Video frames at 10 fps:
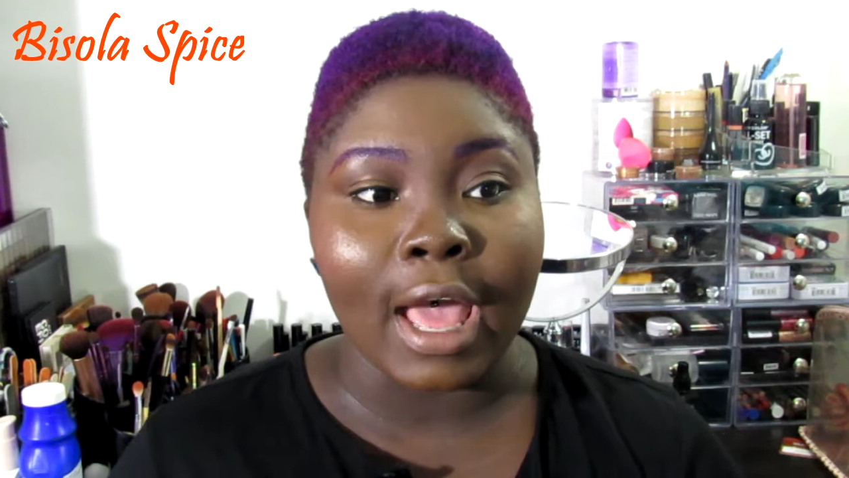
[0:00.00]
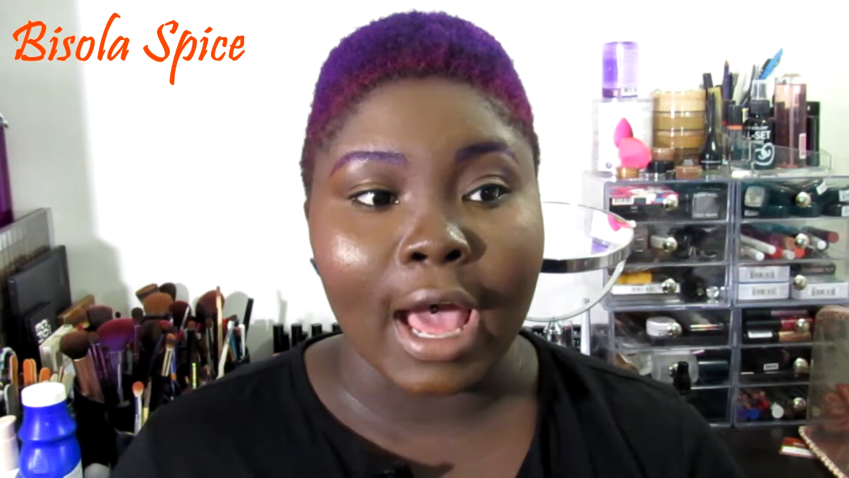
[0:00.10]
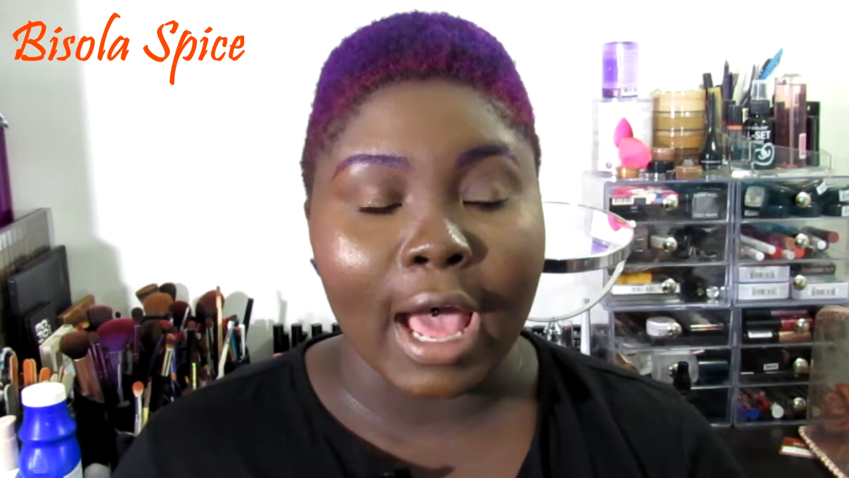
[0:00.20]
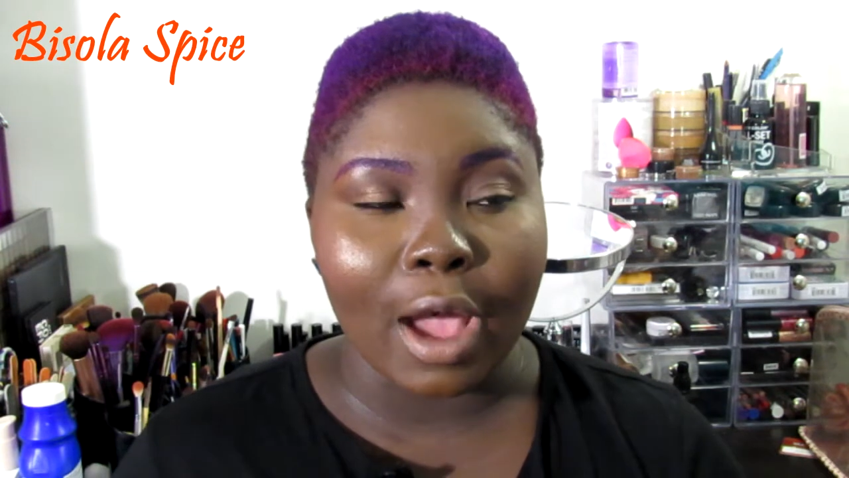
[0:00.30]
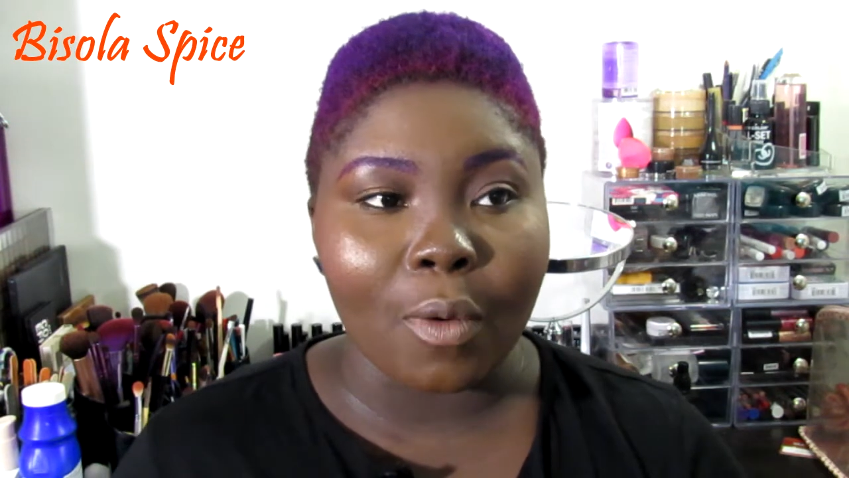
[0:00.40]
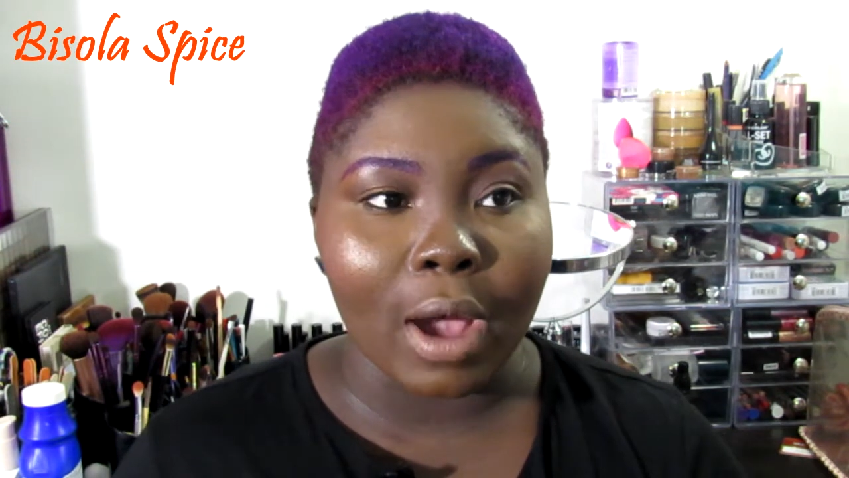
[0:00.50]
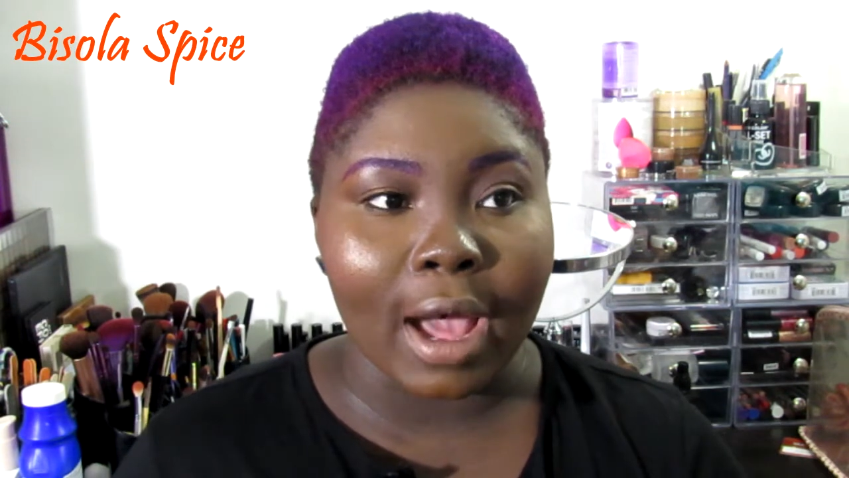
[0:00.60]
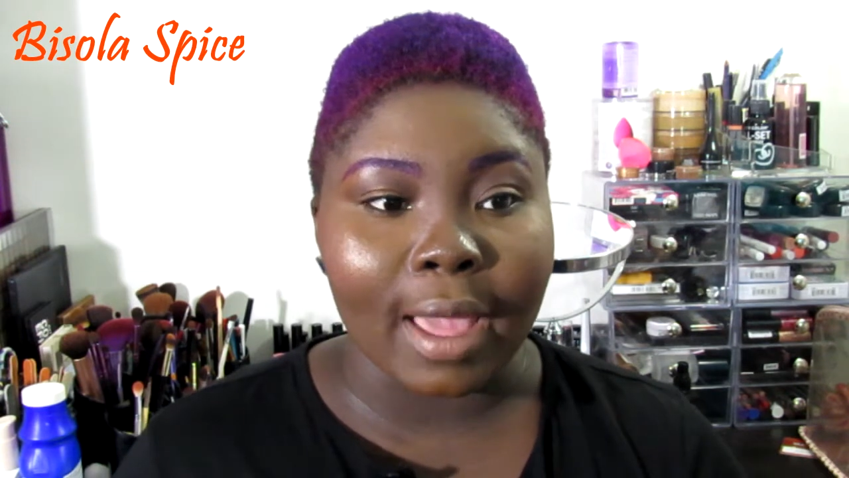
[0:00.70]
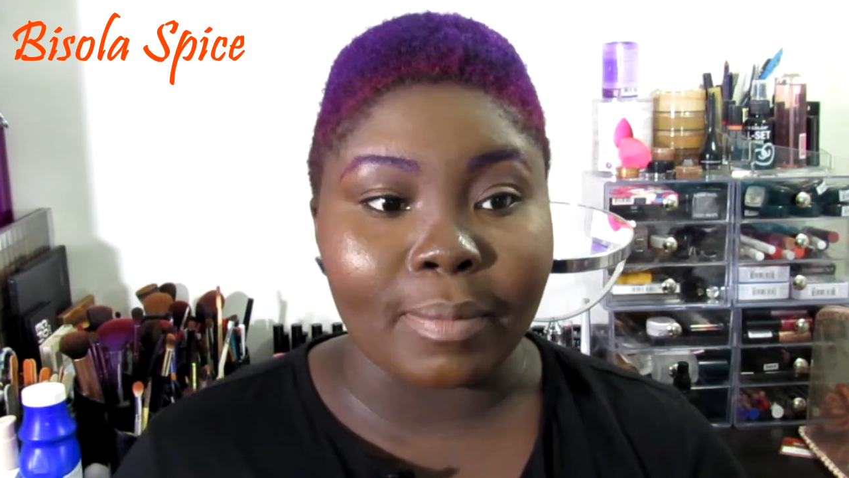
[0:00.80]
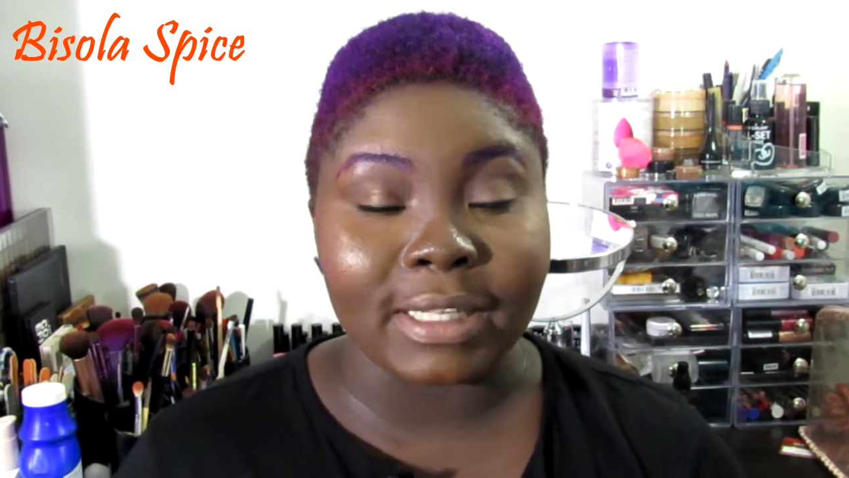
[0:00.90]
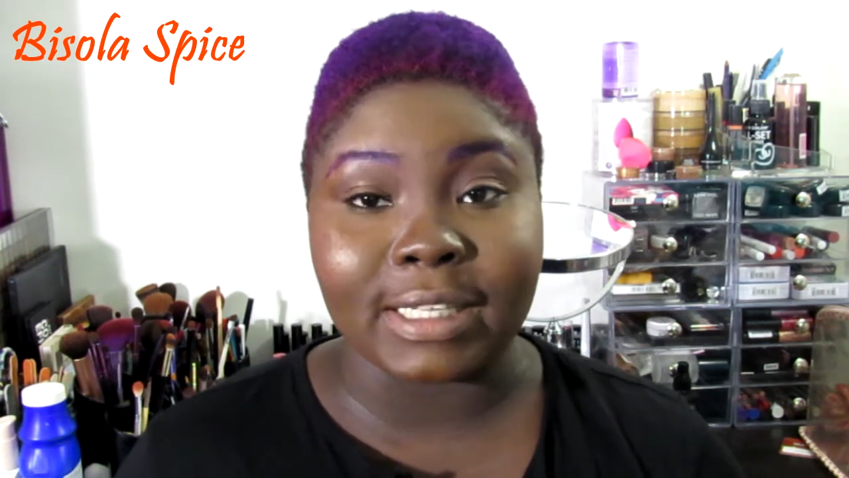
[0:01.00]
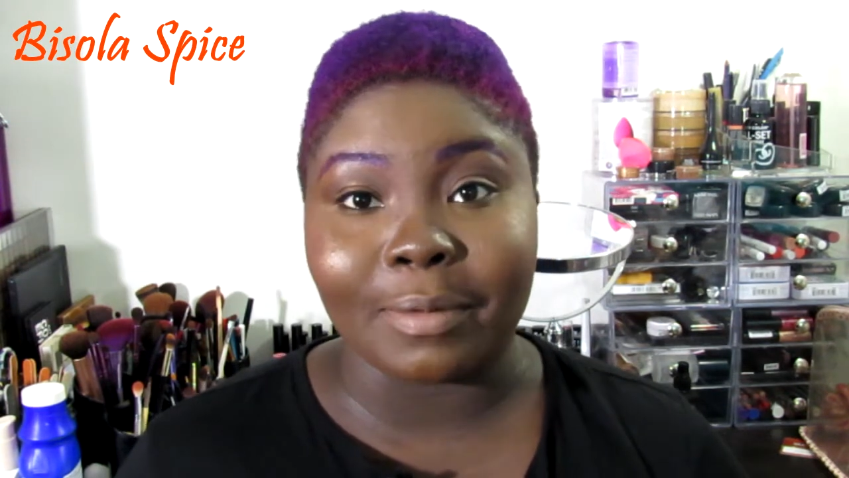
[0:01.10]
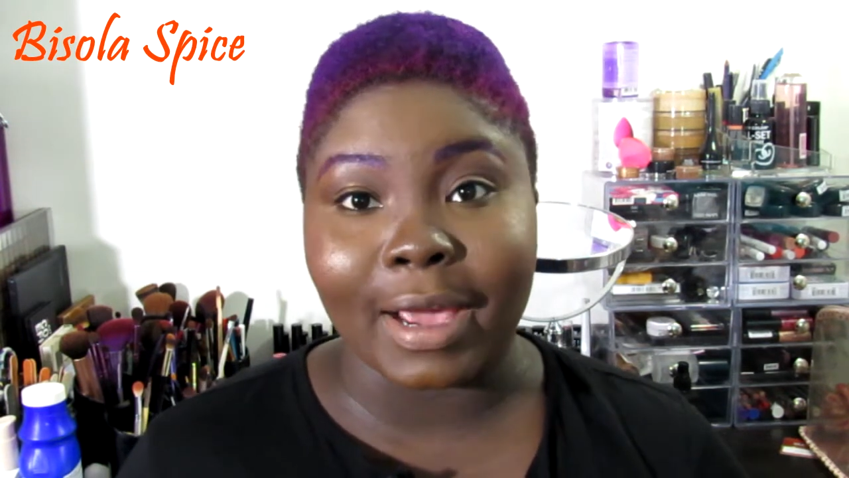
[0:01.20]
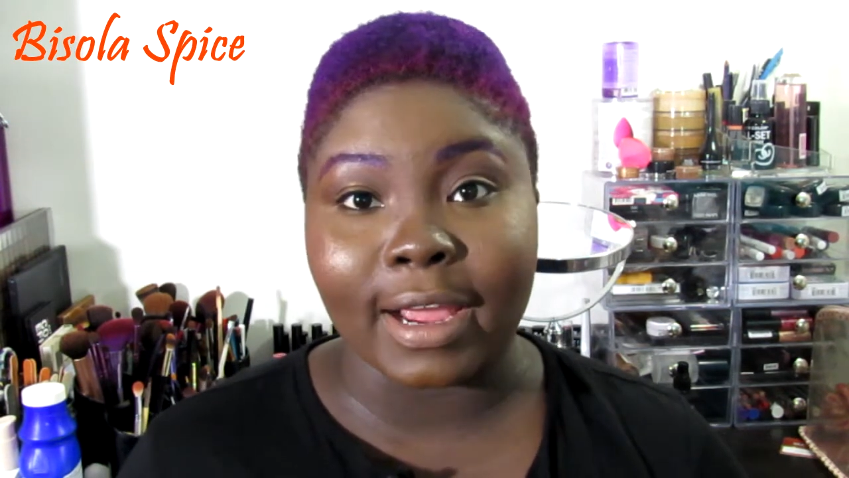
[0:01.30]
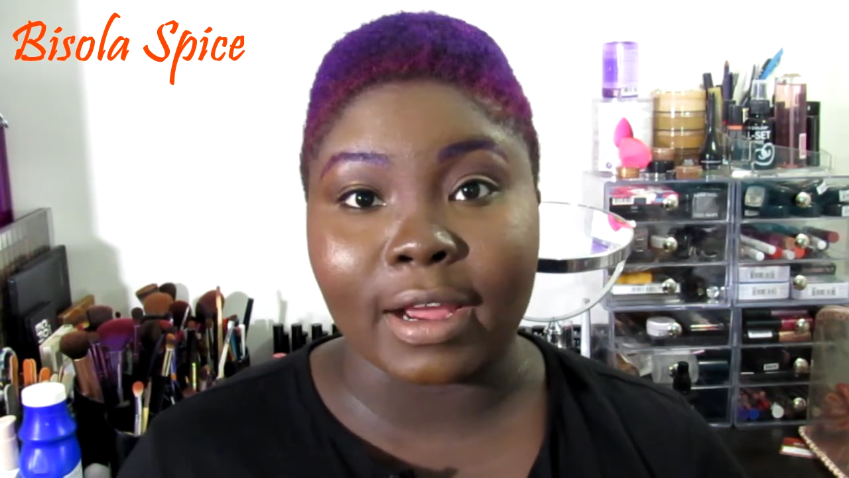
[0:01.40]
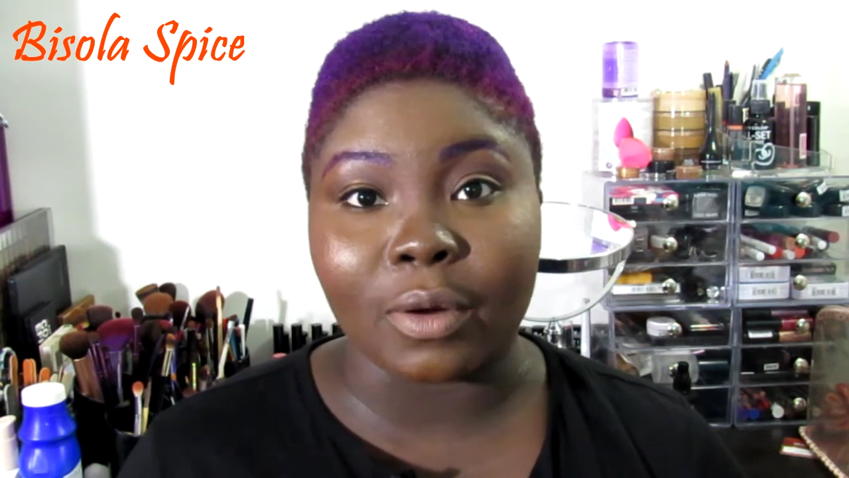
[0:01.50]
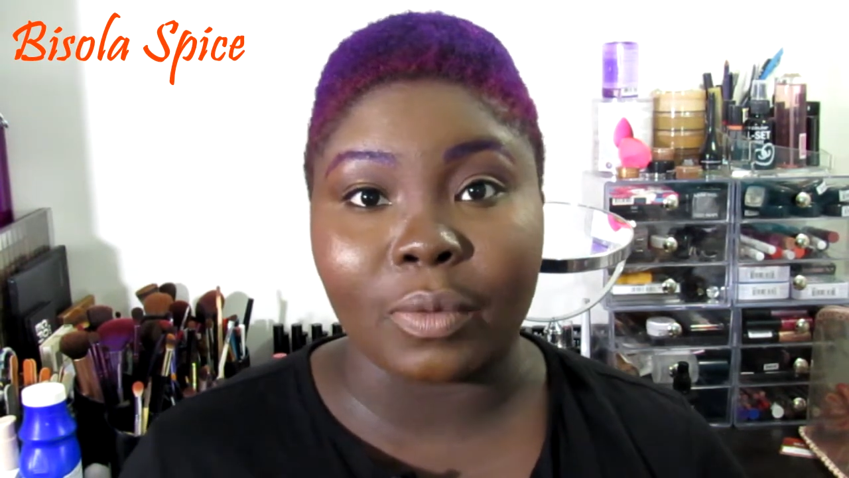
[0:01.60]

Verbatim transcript: how I maintain my hair